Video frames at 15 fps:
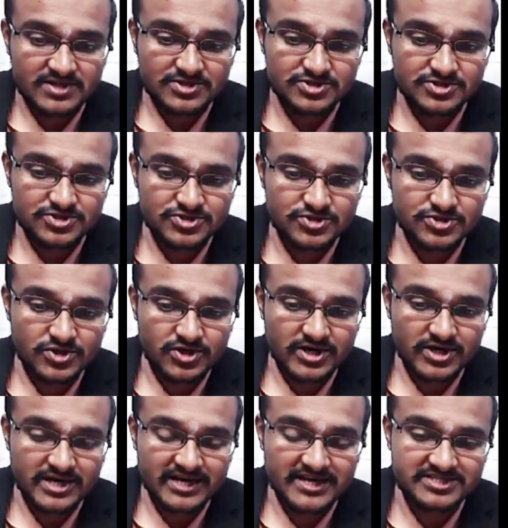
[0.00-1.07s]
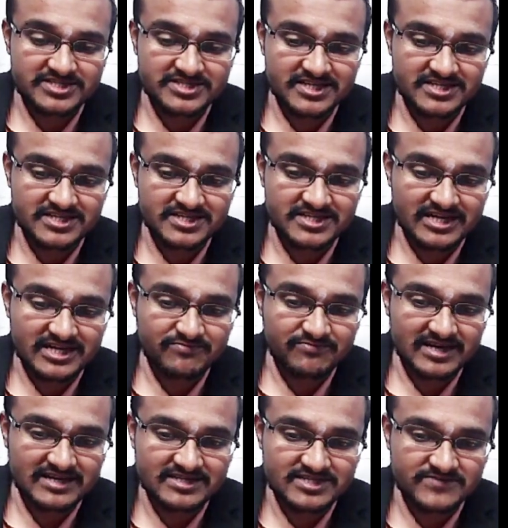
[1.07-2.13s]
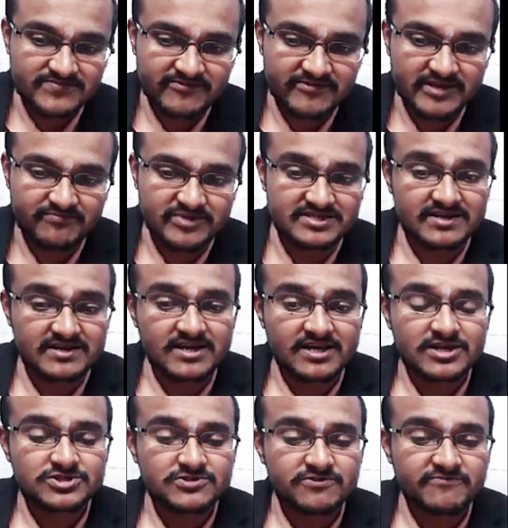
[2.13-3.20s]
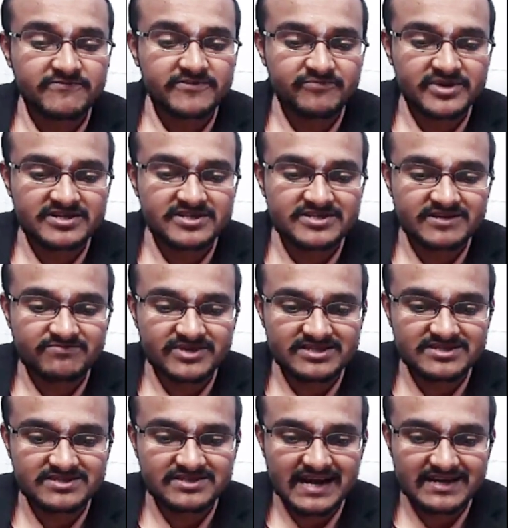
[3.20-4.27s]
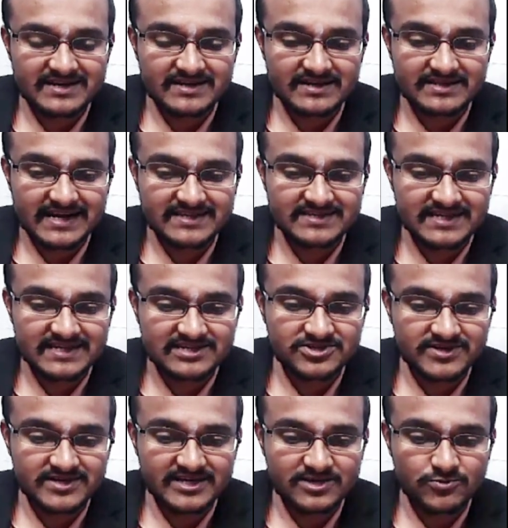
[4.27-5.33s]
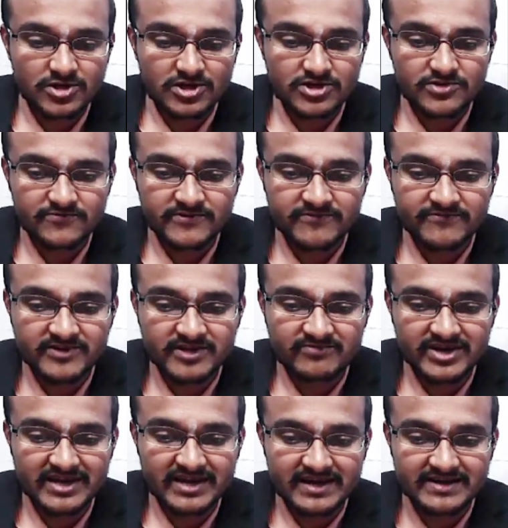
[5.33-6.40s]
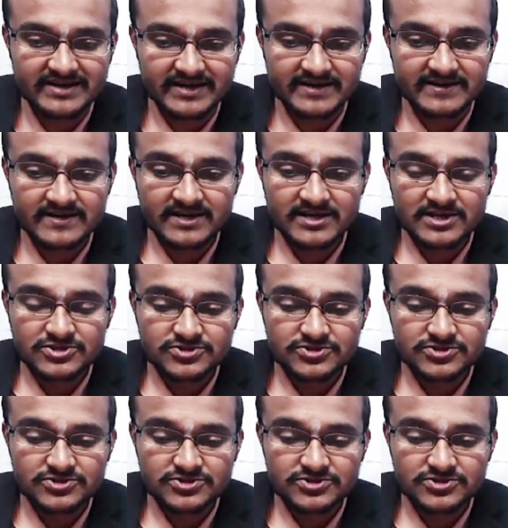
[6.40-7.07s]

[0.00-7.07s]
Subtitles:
So I'll just multiply this with 50%. So 50% means that is actually equal to 50 by 100.